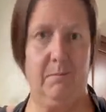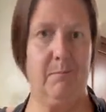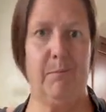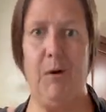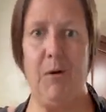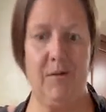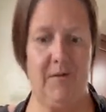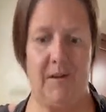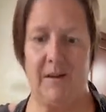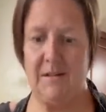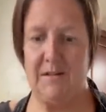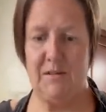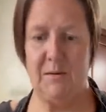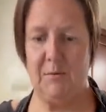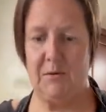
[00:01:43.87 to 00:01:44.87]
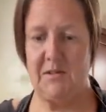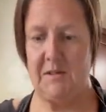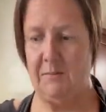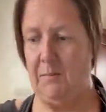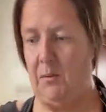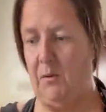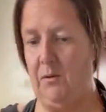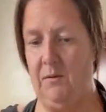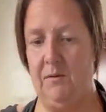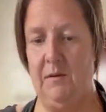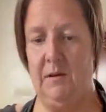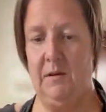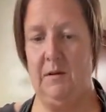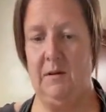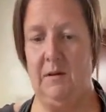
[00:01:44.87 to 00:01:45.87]
Perfect, super simple.
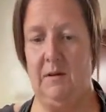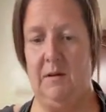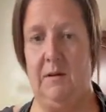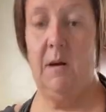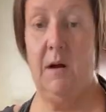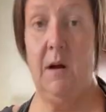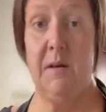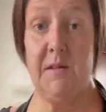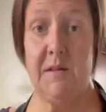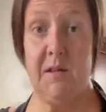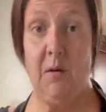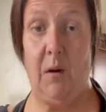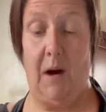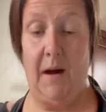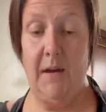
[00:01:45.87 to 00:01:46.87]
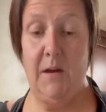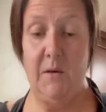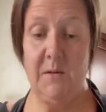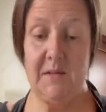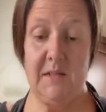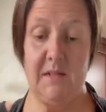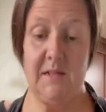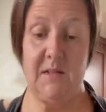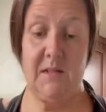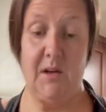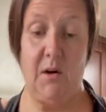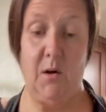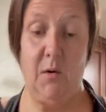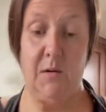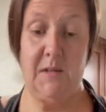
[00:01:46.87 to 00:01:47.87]
So I use this
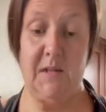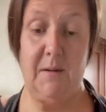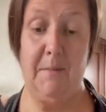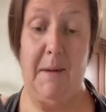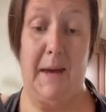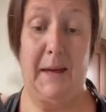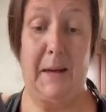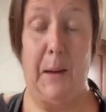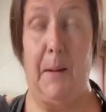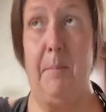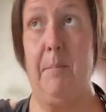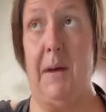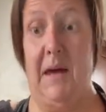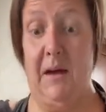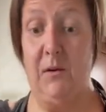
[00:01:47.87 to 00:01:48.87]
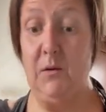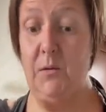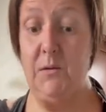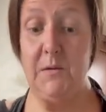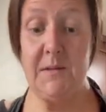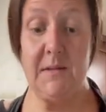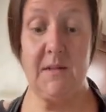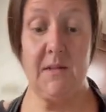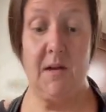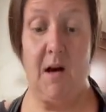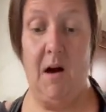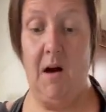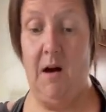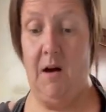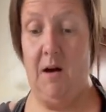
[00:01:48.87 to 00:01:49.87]
dough to make bagels,
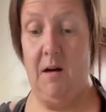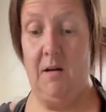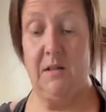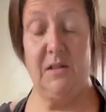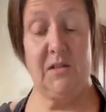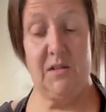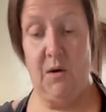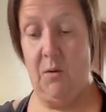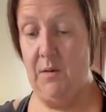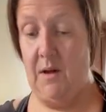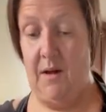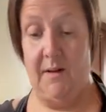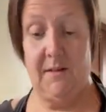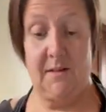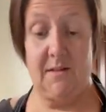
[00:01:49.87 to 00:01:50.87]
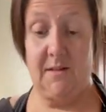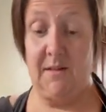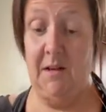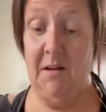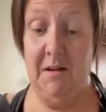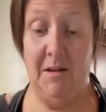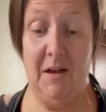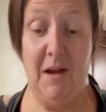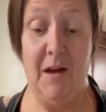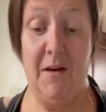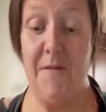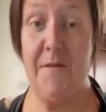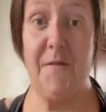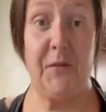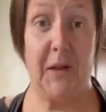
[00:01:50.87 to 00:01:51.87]
donuts,
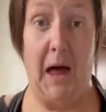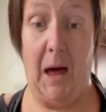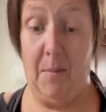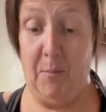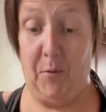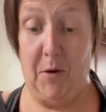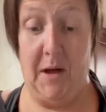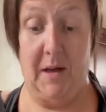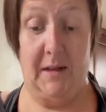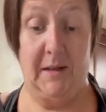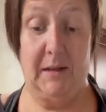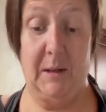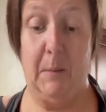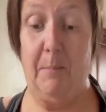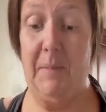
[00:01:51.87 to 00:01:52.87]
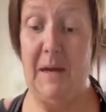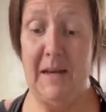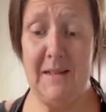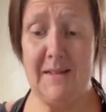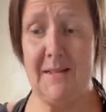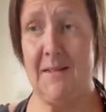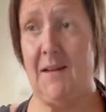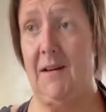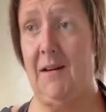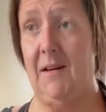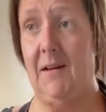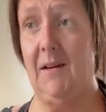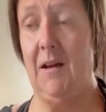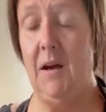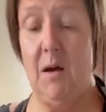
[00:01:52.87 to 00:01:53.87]
flatbread,
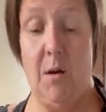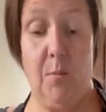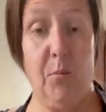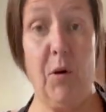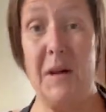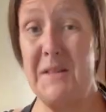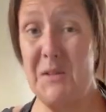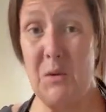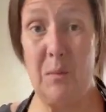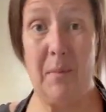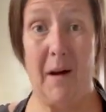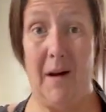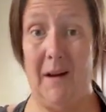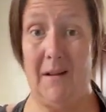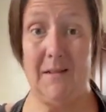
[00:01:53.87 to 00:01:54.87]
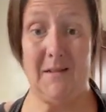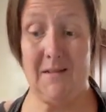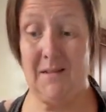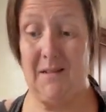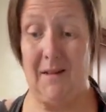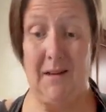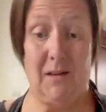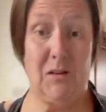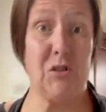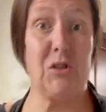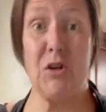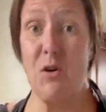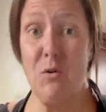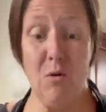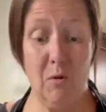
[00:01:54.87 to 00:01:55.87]
pizza, pretzel bites, like
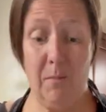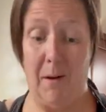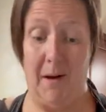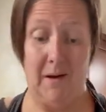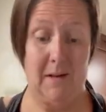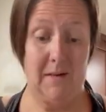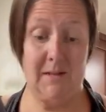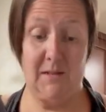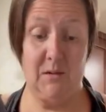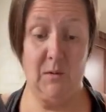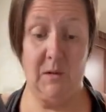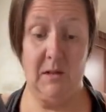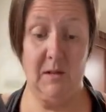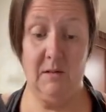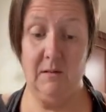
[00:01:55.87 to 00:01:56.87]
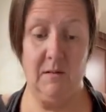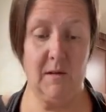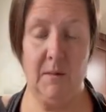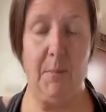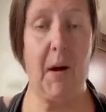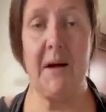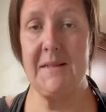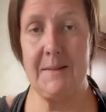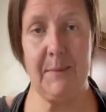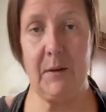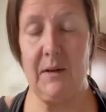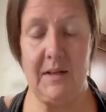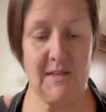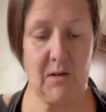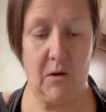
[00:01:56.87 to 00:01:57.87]
churro bites. The
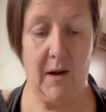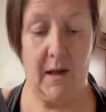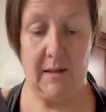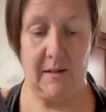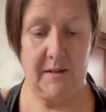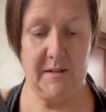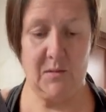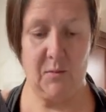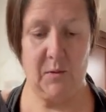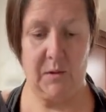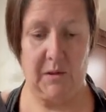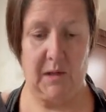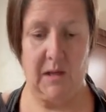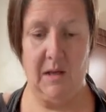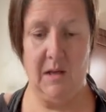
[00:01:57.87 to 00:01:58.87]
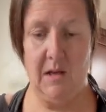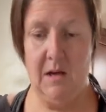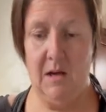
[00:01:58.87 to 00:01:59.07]
possibilities are endless, really.